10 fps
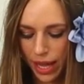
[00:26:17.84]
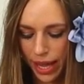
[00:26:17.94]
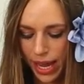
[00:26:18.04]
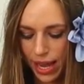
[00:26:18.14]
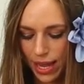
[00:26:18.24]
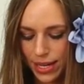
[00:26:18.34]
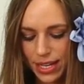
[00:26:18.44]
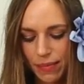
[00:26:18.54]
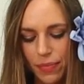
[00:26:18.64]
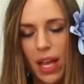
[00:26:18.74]
And
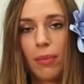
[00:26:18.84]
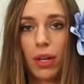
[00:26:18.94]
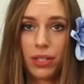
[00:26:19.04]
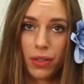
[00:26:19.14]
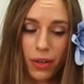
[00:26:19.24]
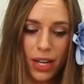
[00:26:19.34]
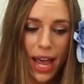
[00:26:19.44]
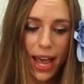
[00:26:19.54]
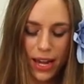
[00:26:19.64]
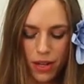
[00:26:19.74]
I'm also going to
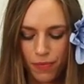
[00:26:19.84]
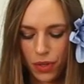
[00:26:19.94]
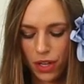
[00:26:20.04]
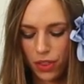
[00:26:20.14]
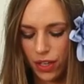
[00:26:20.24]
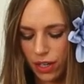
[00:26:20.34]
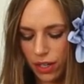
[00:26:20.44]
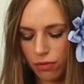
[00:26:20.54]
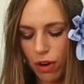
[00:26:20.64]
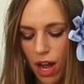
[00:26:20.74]
add the
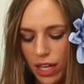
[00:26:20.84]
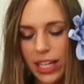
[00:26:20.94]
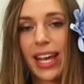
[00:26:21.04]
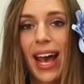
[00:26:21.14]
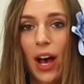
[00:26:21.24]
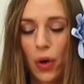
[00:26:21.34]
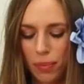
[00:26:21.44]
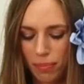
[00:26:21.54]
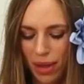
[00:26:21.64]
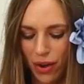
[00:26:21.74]
raw cacao
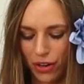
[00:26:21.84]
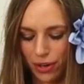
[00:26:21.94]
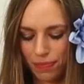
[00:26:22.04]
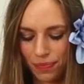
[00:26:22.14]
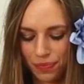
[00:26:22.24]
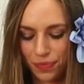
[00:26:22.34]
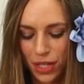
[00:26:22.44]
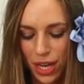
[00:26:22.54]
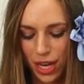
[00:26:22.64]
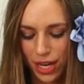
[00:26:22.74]
powder.
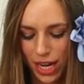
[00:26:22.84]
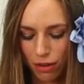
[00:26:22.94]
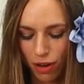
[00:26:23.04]
Now